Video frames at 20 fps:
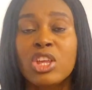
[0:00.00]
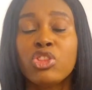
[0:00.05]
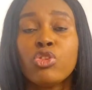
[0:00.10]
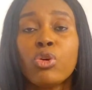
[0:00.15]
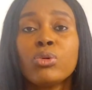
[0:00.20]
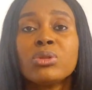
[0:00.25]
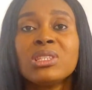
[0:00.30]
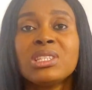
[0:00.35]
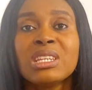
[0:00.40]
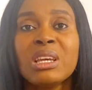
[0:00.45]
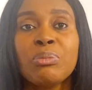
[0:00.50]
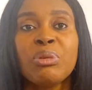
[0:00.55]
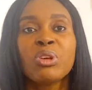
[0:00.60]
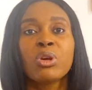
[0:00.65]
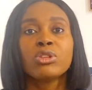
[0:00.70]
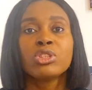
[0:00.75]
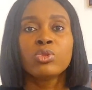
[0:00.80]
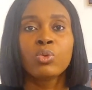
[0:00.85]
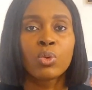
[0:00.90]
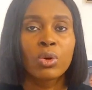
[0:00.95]
Don't say
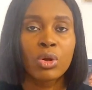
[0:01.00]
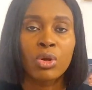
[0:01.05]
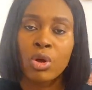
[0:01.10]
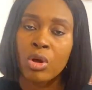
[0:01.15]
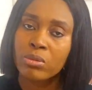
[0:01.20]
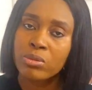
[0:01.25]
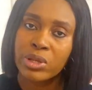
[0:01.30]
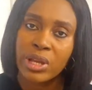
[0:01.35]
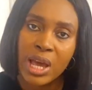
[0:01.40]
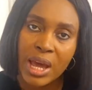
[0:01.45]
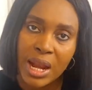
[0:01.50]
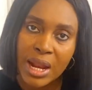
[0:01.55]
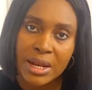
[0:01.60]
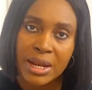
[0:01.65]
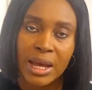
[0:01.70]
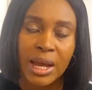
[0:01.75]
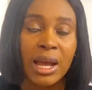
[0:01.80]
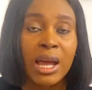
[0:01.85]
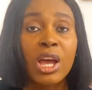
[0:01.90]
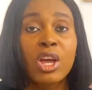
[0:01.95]
because you want to come to
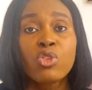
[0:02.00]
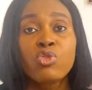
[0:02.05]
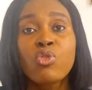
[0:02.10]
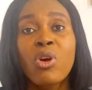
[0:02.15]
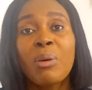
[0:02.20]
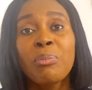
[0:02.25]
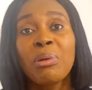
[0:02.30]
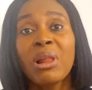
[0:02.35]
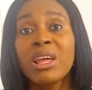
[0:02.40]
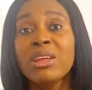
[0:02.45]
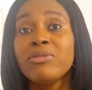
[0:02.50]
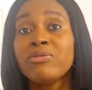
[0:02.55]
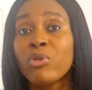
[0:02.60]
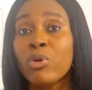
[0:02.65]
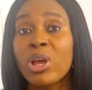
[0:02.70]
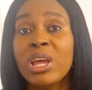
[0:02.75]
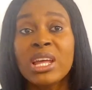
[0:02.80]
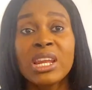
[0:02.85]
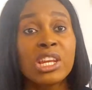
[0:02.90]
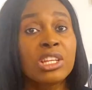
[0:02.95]
Canada, you're applying
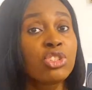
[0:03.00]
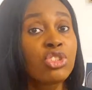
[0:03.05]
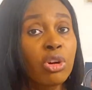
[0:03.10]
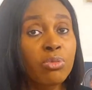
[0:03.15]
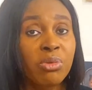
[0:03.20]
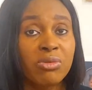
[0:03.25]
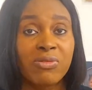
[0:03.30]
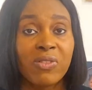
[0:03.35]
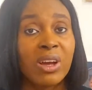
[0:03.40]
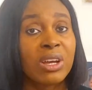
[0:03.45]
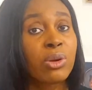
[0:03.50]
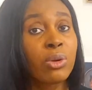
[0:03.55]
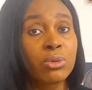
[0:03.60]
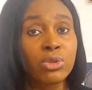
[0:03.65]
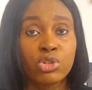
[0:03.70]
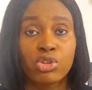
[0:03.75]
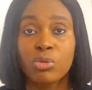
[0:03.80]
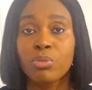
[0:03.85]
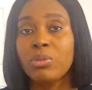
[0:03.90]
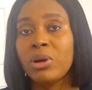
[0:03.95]
for any job you find
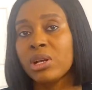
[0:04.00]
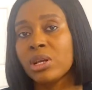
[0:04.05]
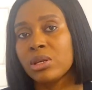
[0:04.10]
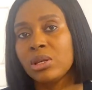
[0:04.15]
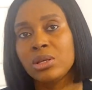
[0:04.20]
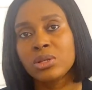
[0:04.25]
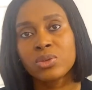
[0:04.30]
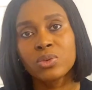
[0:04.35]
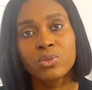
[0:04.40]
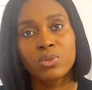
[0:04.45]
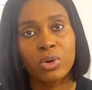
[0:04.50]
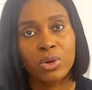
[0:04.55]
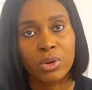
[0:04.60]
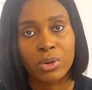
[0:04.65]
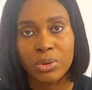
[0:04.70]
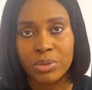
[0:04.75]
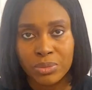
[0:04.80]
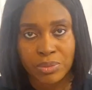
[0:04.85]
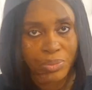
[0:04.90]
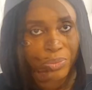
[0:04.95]
on Job Bank. It won't work.